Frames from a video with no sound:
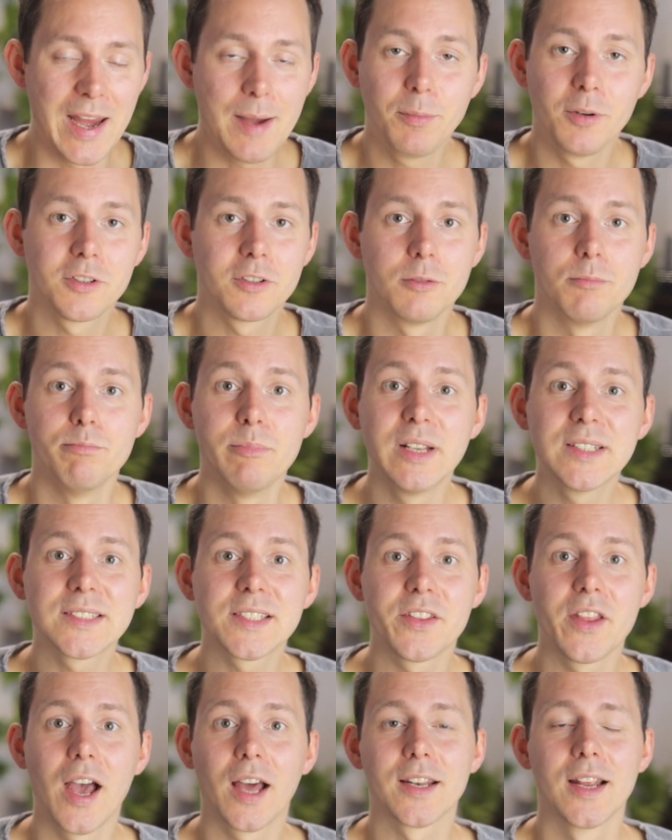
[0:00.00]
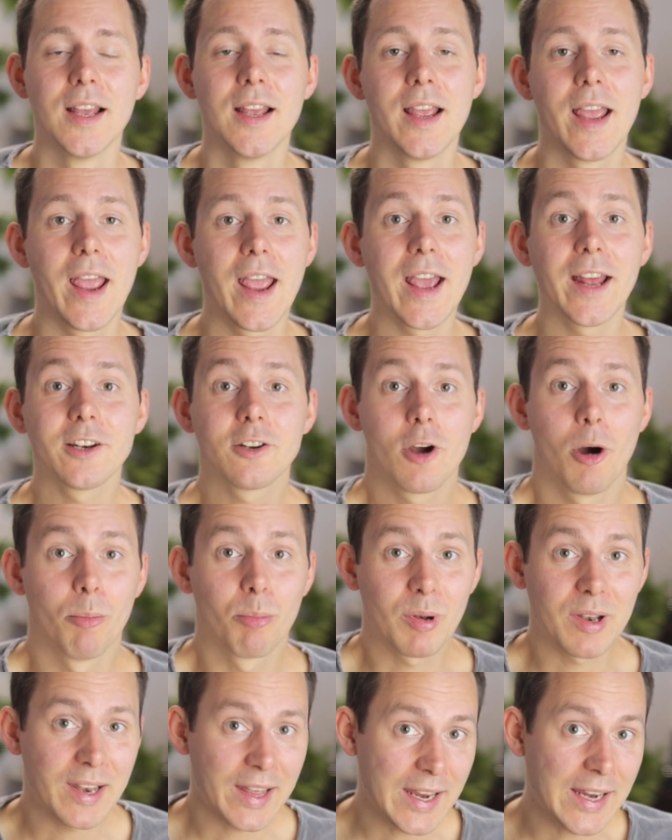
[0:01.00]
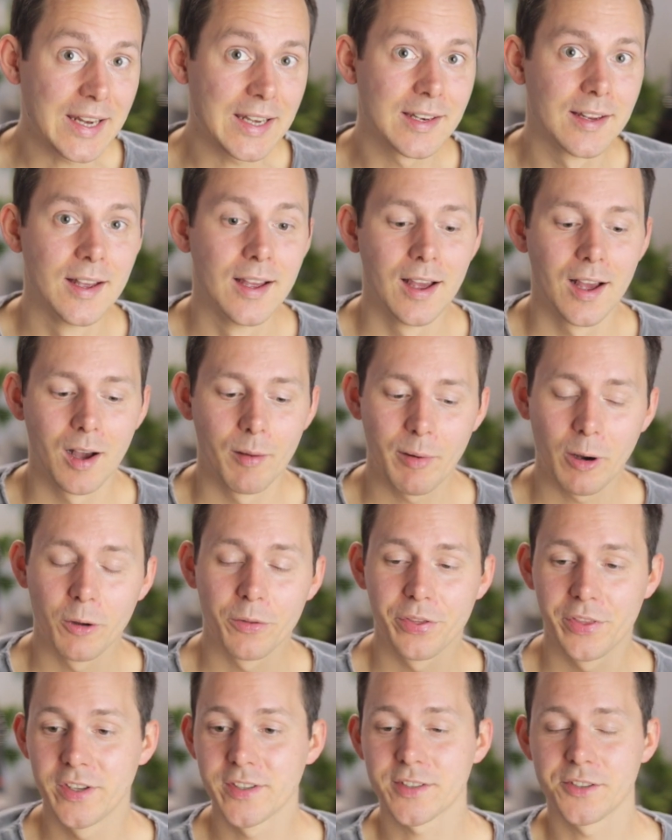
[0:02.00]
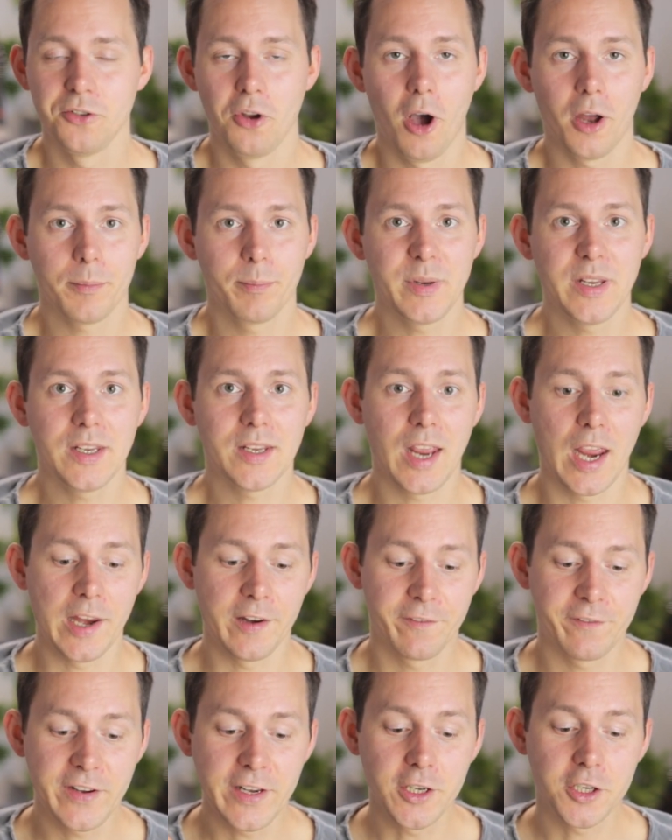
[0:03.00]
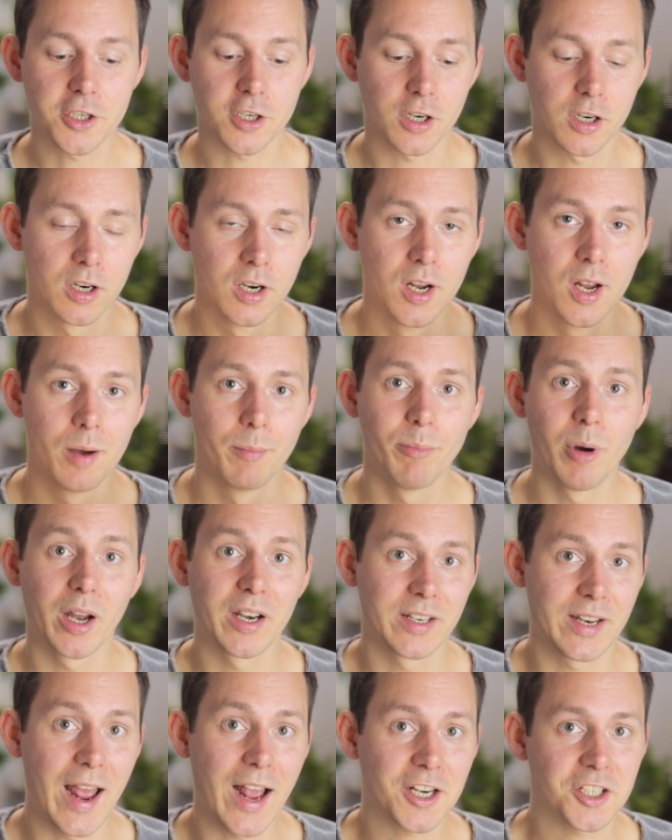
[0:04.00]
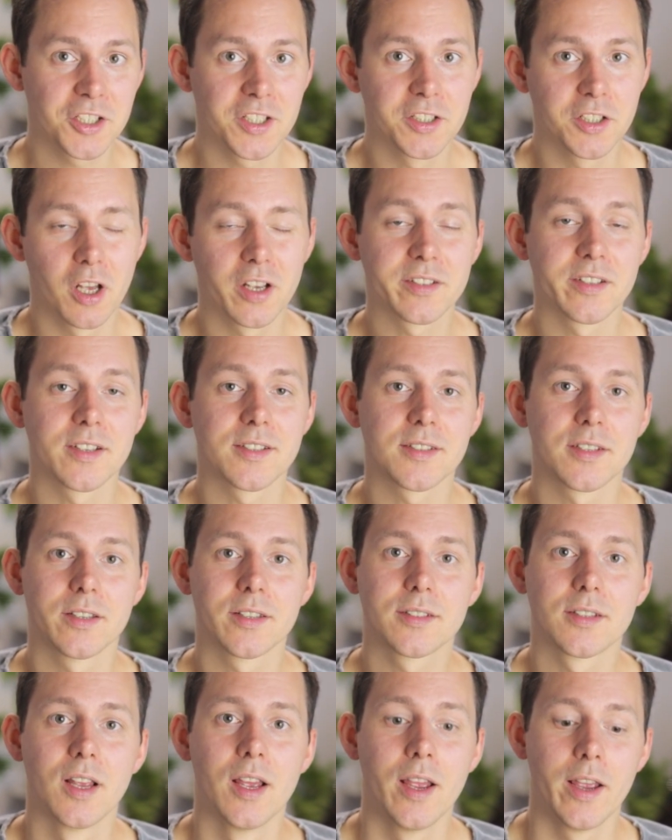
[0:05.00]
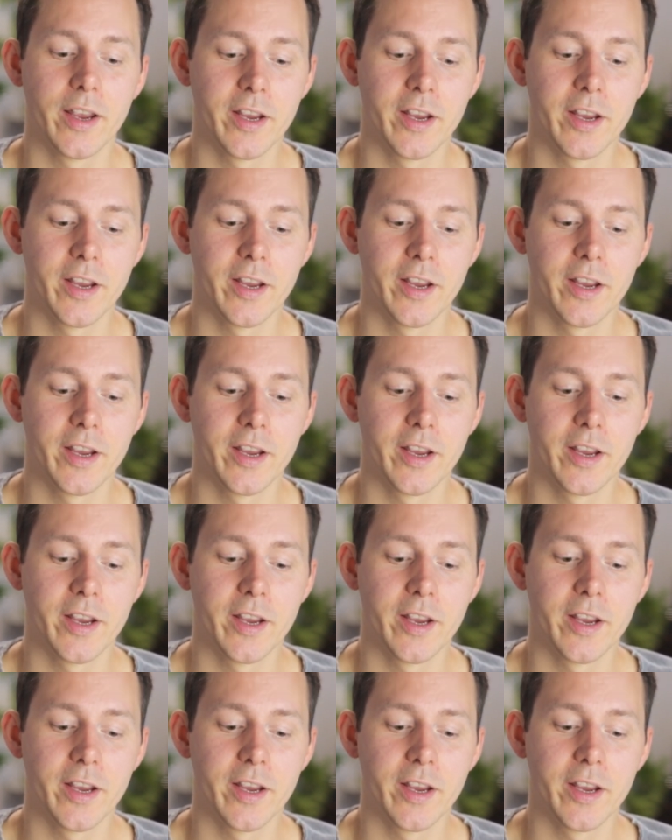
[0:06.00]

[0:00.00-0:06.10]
able to miss that and complain about this not being a feature, but it actually does exist.